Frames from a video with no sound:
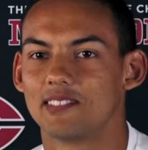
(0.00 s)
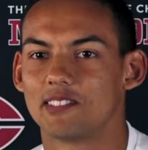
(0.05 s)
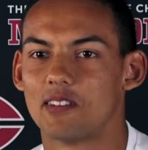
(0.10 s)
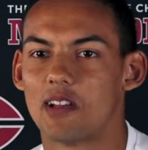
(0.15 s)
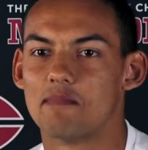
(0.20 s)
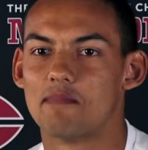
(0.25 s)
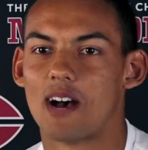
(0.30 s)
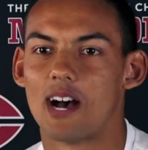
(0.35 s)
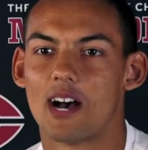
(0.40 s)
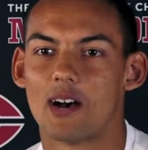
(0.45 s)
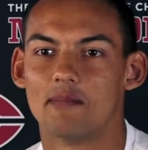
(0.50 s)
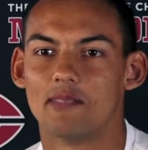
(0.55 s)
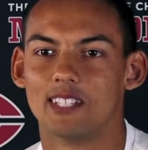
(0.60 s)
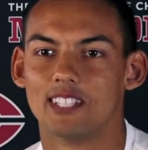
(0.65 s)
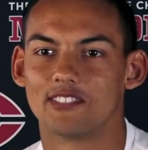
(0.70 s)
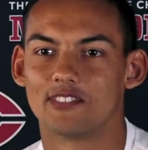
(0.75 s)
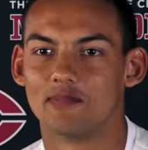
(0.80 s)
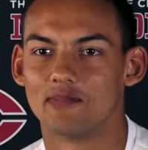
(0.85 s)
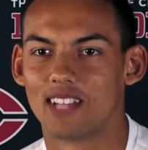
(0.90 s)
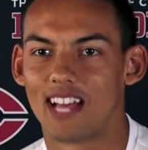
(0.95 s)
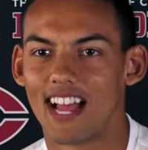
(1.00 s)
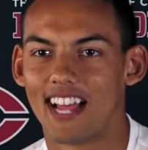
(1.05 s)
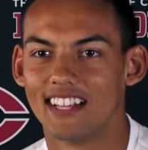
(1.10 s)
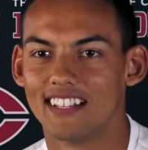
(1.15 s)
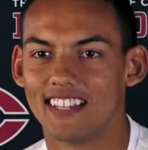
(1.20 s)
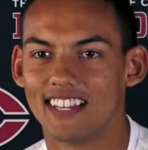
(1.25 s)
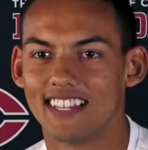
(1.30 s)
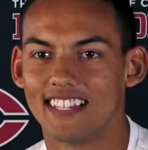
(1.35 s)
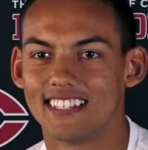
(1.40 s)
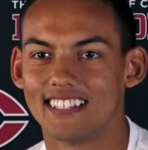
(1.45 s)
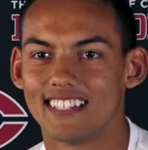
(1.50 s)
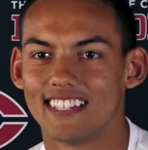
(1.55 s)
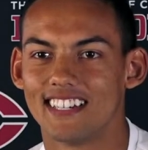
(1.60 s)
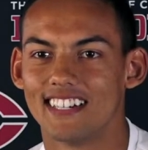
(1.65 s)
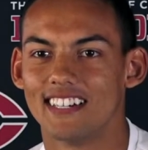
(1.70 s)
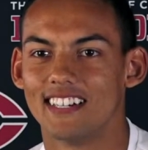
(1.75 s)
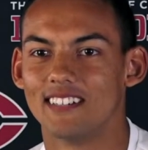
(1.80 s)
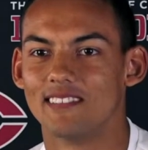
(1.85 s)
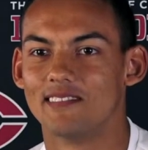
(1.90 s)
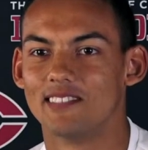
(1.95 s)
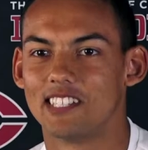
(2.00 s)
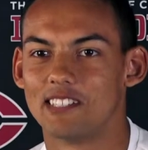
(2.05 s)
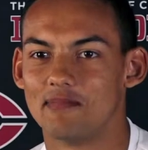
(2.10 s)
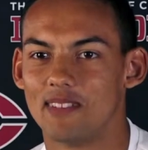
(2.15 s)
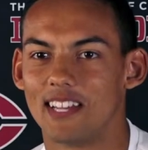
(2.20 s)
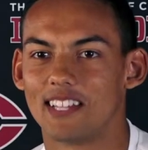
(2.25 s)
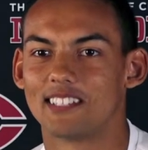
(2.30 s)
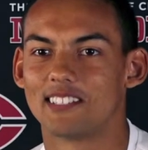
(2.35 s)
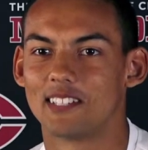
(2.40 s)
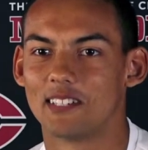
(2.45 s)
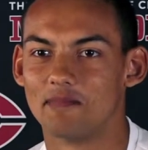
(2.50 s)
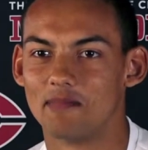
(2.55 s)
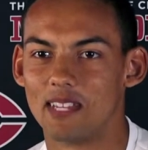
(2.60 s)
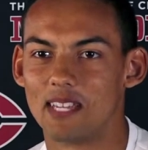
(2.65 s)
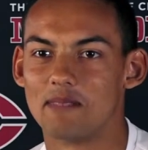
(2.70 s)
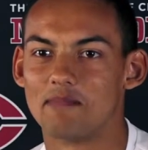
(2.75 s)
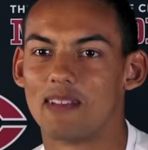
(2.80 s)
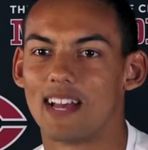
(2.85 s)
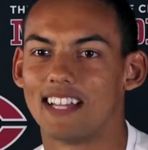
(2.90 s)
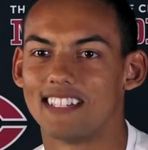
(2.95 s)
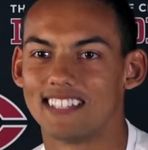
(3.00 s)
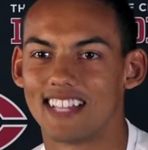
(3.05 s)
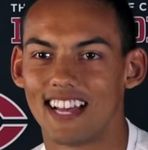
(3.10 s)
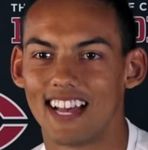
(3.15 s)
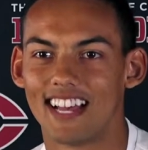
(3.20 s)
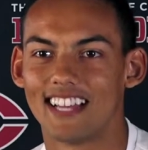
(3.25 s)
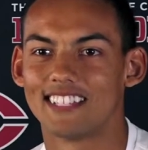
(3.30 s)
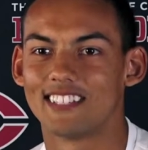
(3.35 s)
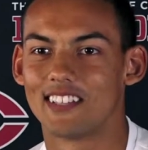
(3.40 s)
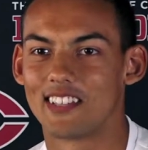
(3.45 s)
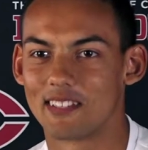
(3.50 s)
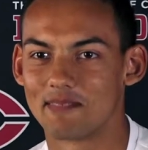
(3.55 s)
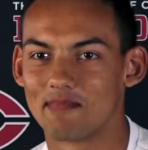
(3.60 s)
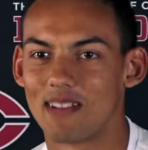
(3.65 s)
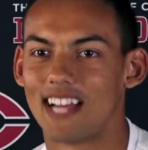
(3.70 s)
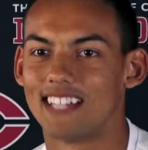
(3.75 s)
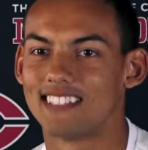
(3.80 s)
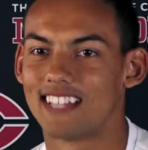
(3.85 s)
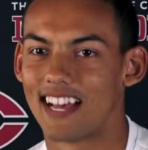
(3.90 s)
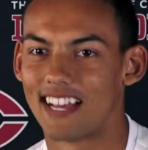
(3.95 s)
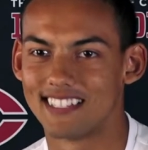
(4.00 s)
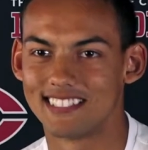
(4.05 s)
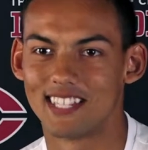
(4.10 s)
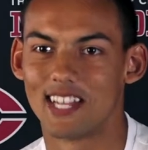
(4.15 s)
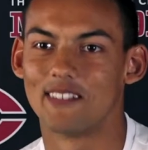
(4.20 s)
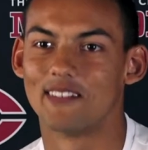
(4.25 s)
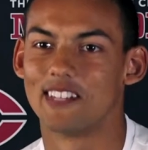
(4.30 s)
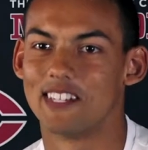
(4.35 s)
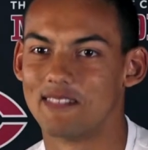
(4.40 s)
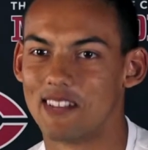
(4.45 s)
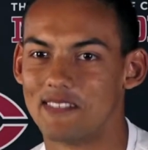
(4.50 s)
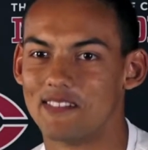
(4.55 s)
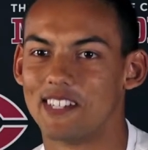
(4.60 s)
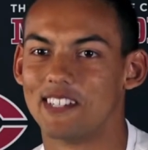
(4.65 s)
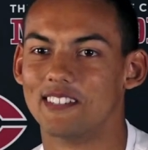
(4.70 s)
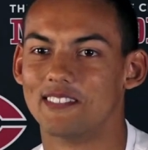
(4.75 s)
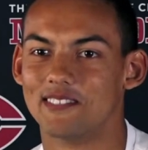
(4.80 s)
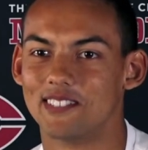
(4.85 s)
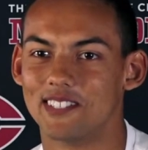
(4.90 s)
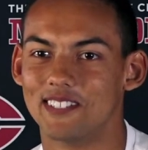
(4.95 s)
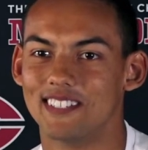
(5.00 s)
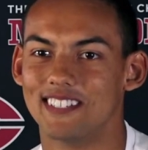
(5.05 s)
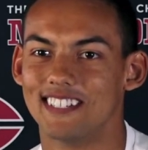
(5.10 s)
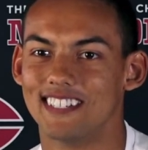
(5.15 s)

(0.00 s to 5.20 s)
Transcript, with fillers: so my mom is from Thailand. Um, she makes a mean pad Thai, so I think pad Thai is definitely my favorite food.